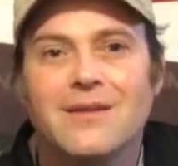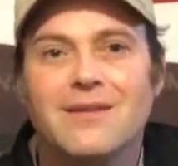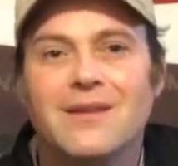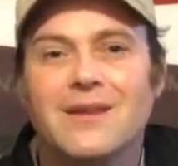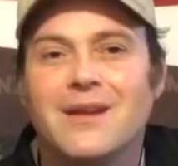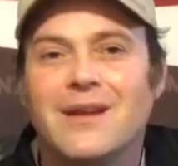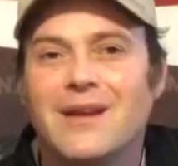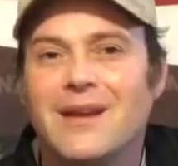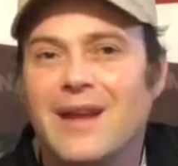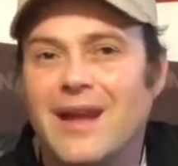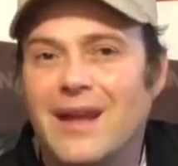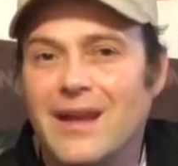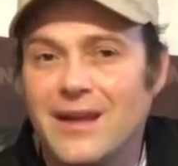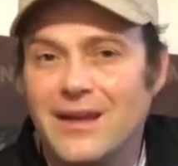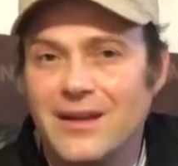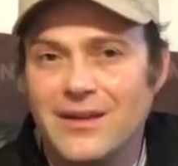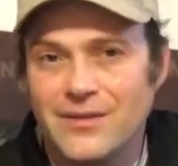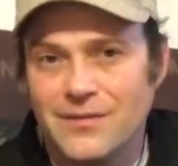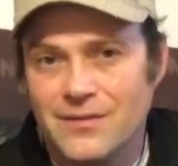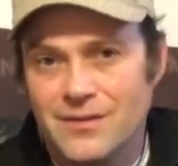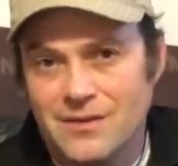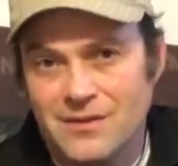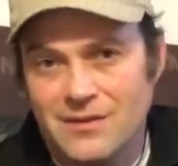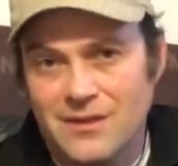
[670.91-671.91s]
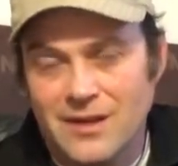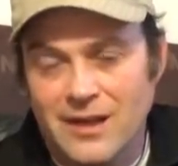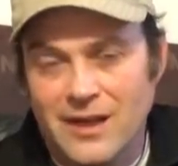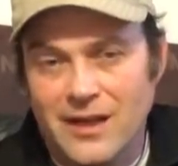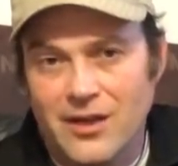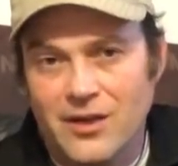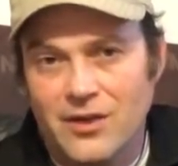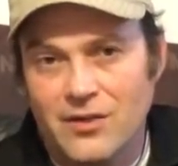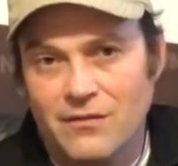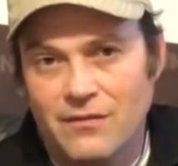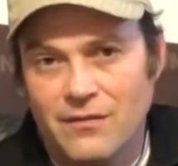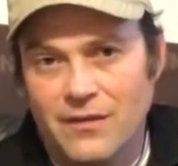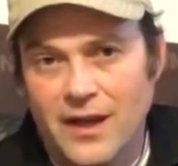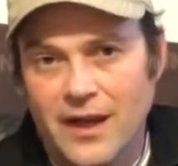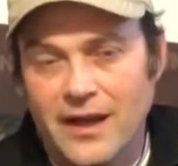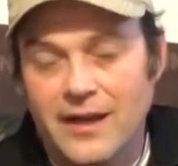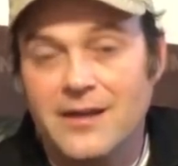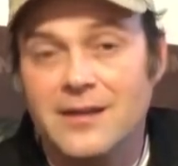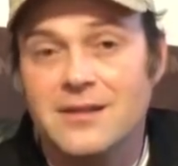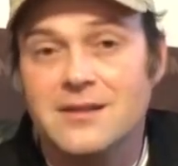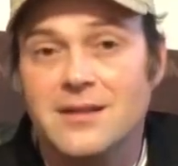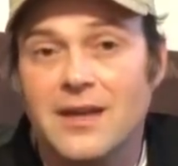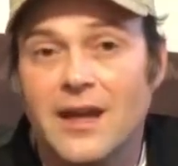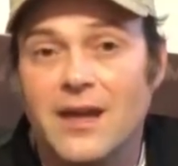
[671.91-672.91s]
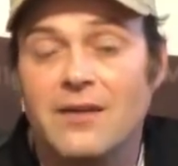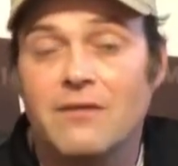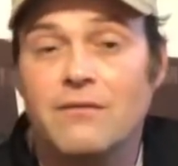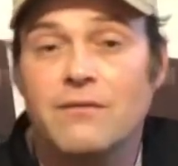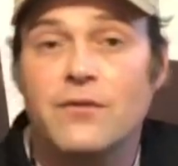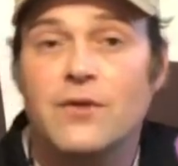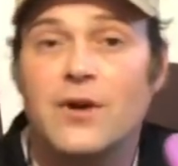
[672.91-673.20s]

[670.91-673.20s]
The negatives that I could find is that